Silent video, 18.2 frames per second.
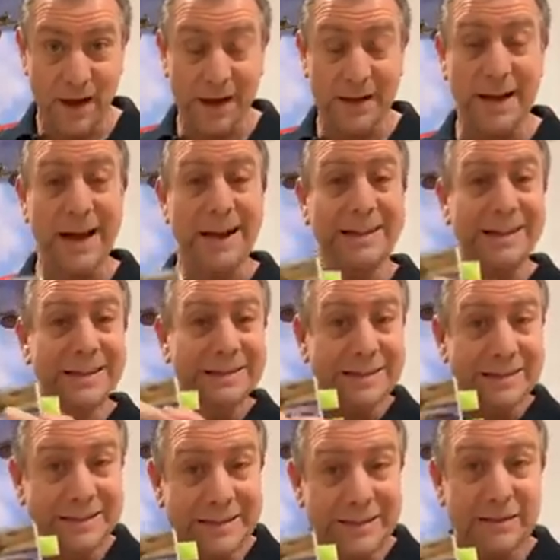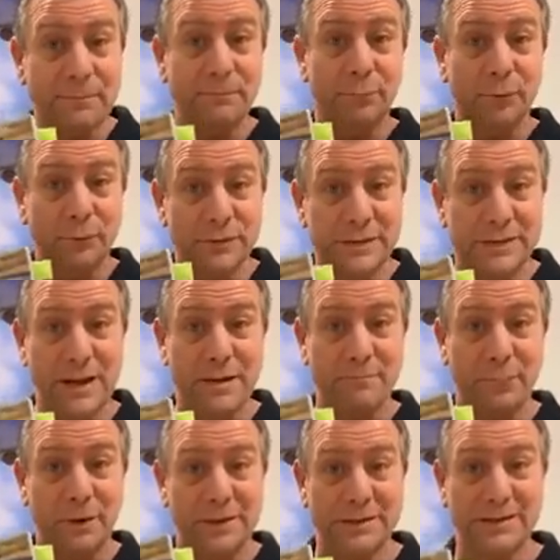Okay, there's a simple
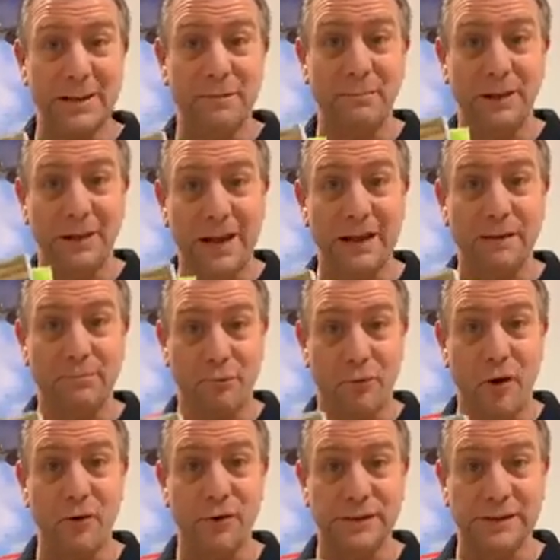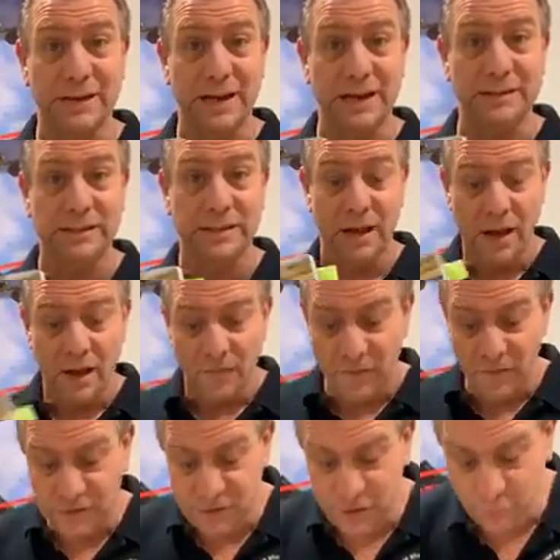step-by-step letter process
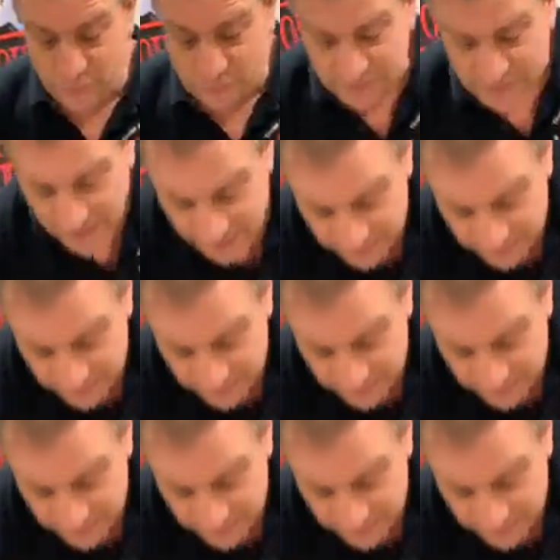for doing